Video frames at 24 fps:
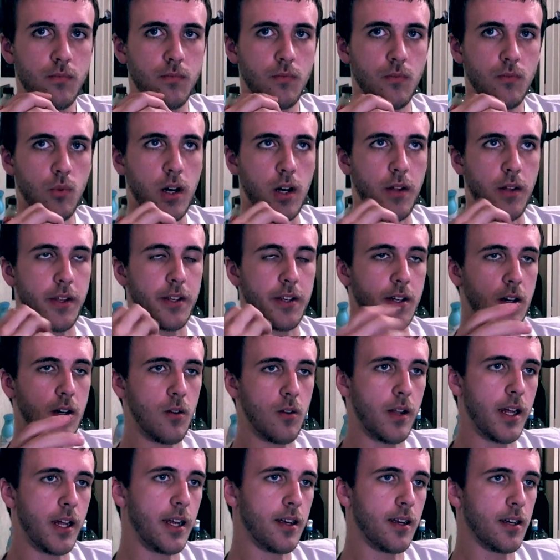while the Don't
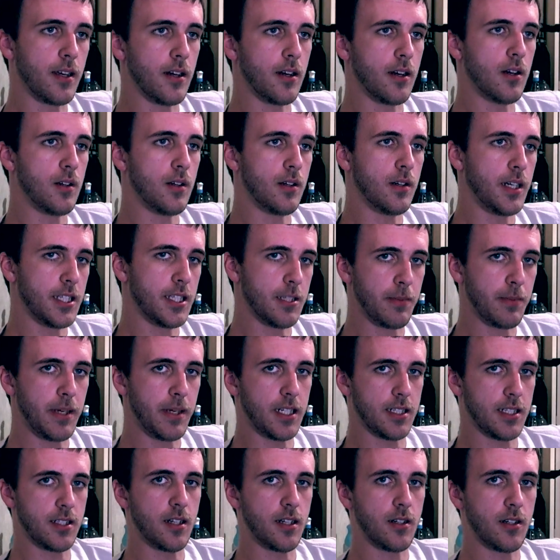Let Go is being
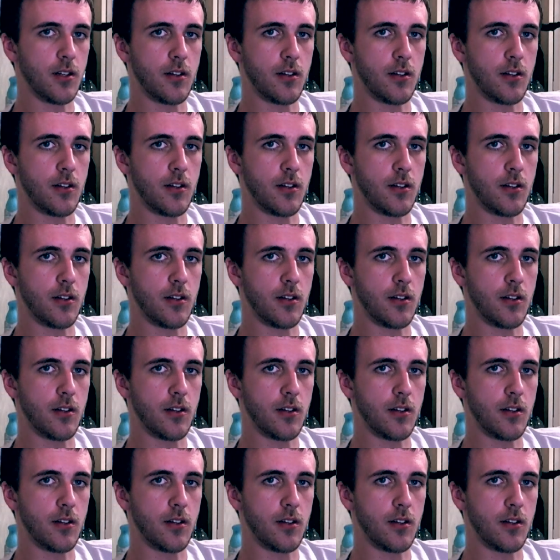sung